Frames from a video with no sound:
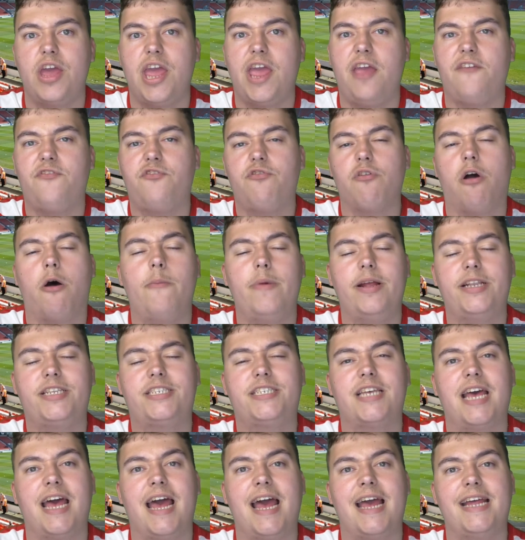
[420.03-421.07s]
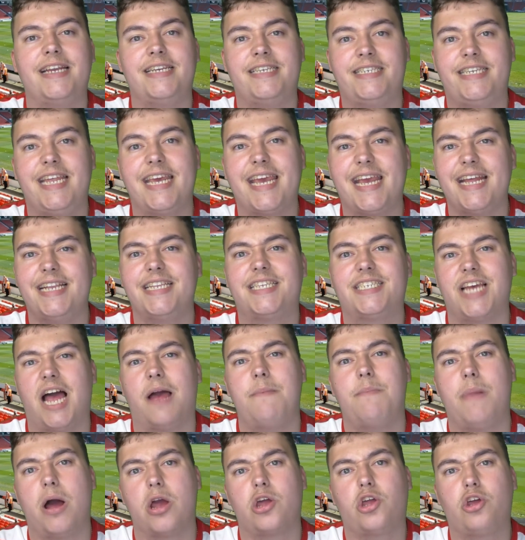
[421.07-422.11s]
If you want me to dig
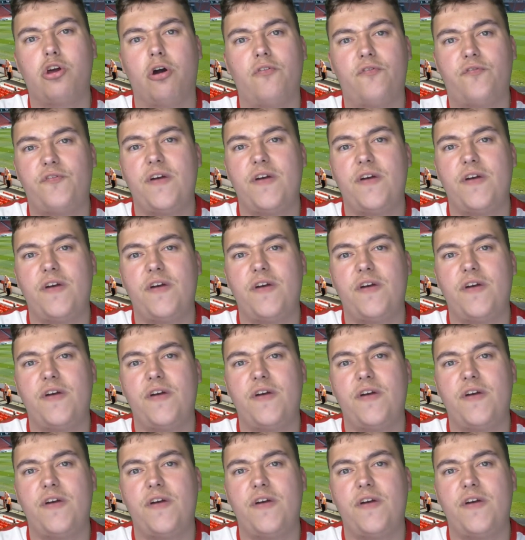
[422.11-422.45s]
inside my gut